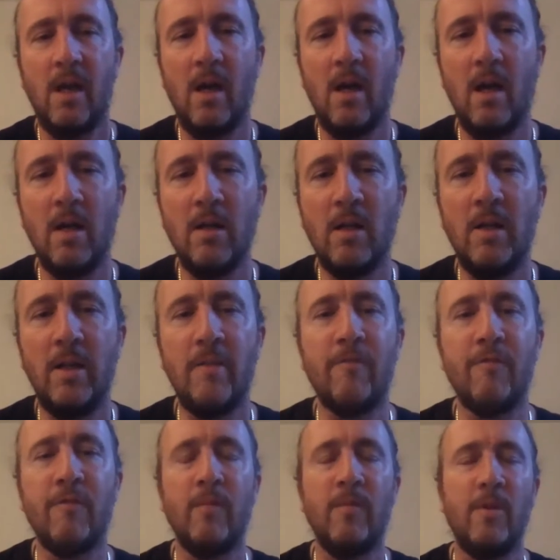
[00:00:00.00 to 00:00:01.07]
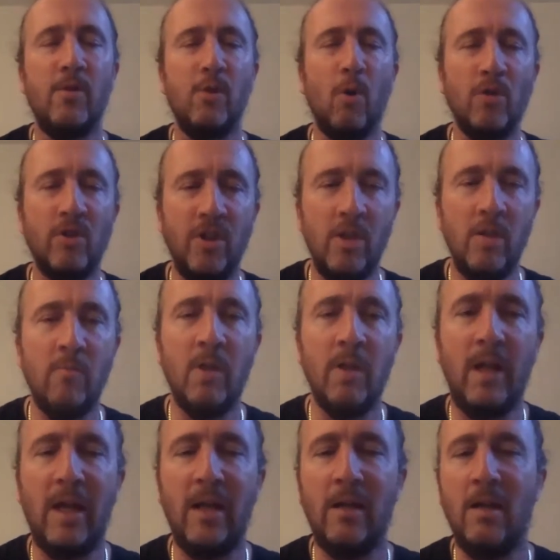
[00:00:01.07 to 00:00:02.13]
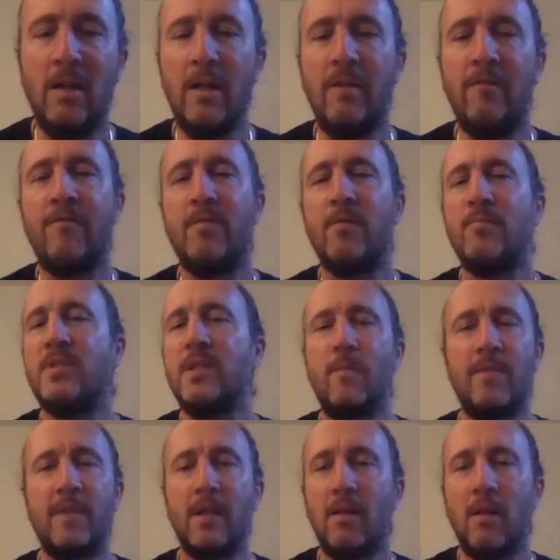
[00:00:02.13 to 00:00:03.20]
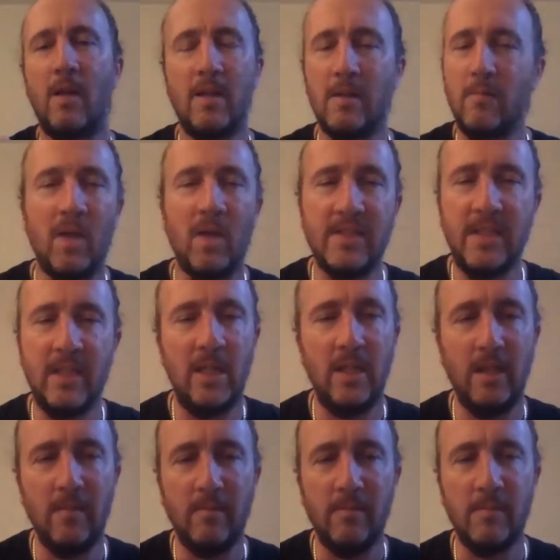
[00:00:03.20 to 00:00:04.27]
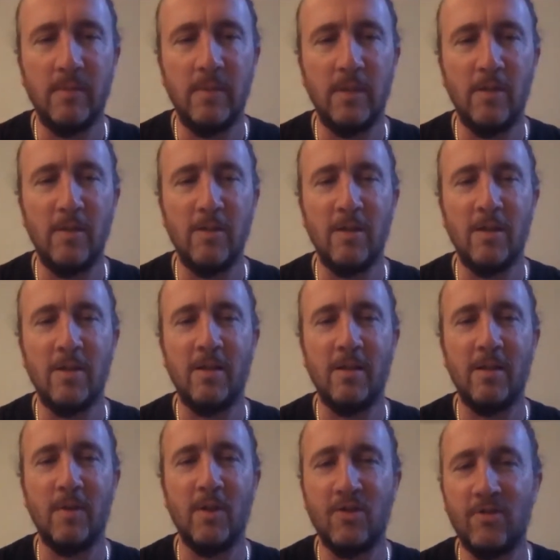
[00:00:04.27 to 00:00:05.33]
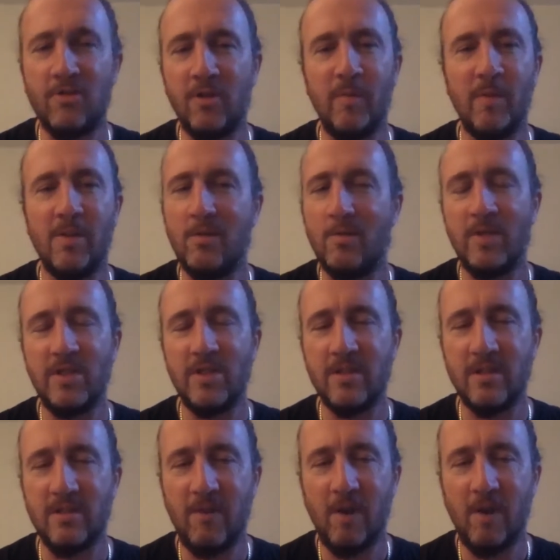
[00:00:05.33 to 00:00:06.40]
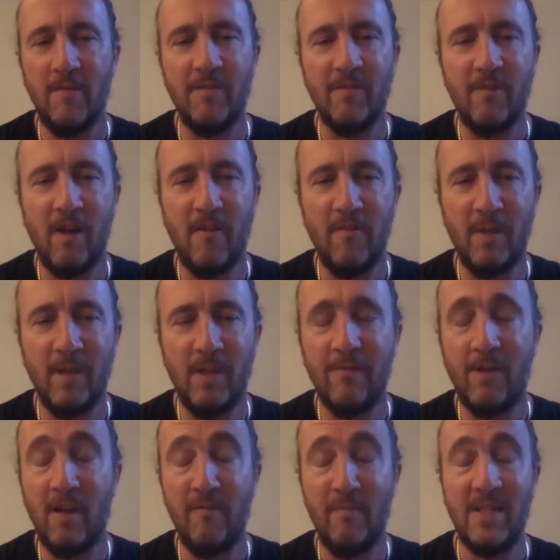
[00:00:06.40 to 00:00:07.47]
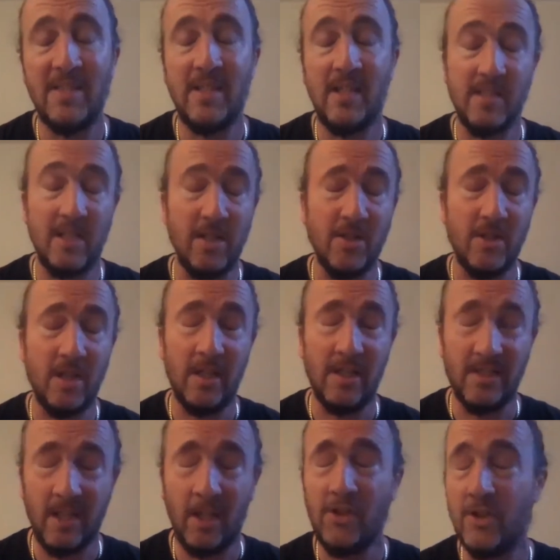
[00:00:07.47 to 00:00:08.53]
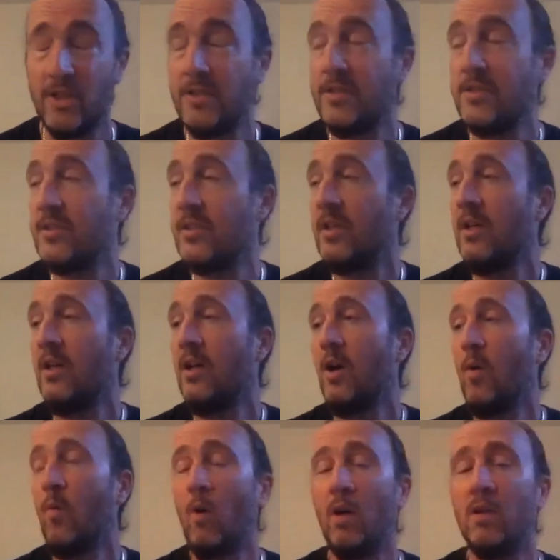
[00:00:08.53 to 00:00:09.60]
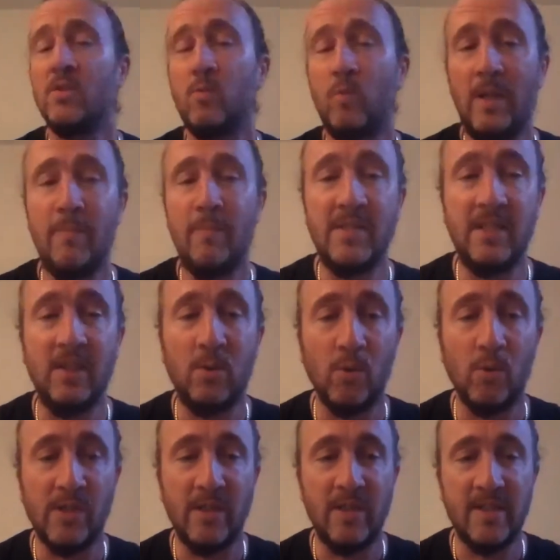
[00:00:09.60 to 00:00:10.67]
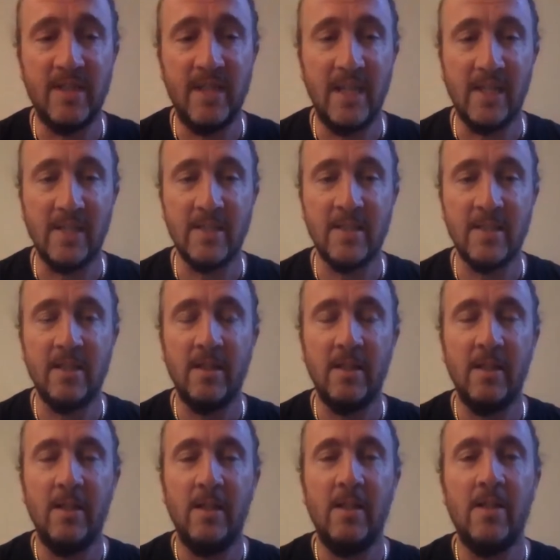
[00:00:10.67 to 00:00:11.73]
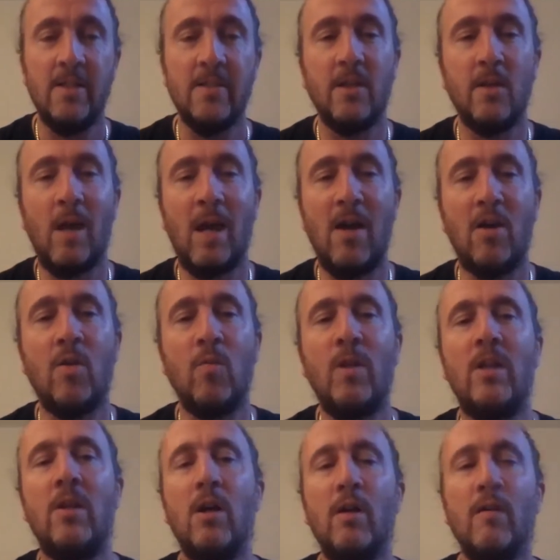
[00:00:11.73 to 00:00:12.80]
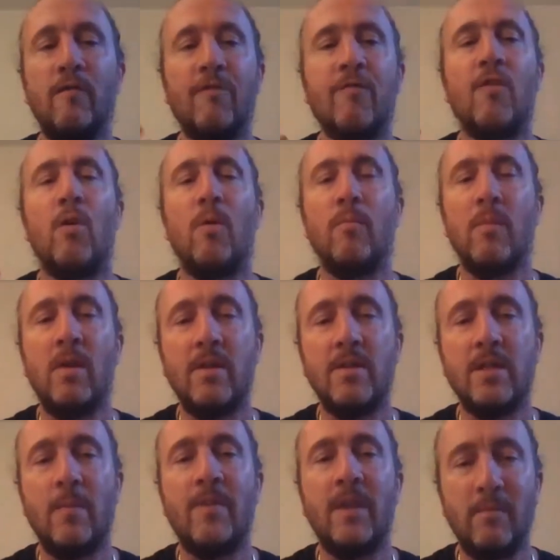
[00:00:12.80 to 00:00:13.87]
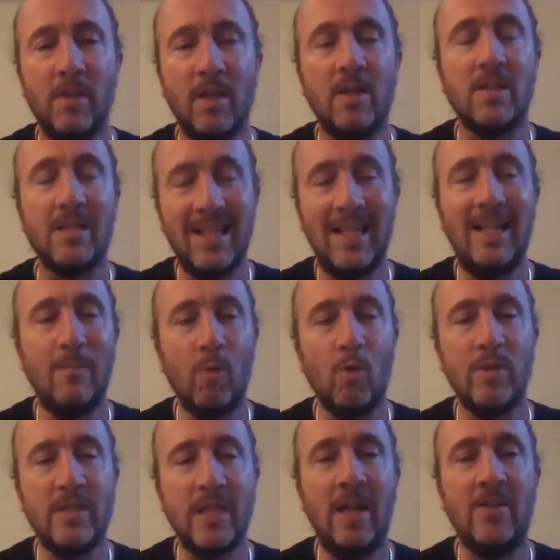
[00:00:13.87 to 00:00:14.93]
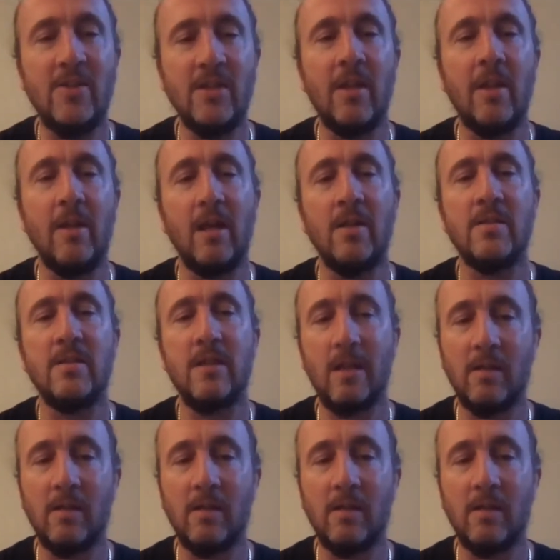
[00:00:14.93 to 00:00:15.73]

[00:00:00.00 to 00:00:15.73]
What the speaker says: learning from the non-human, and learning from something like the mycelium, the mushroom, which has survived five mass extinctions whilst we're busy causing the sixth. So how can we learn from something that's clearly more intelligent than us, that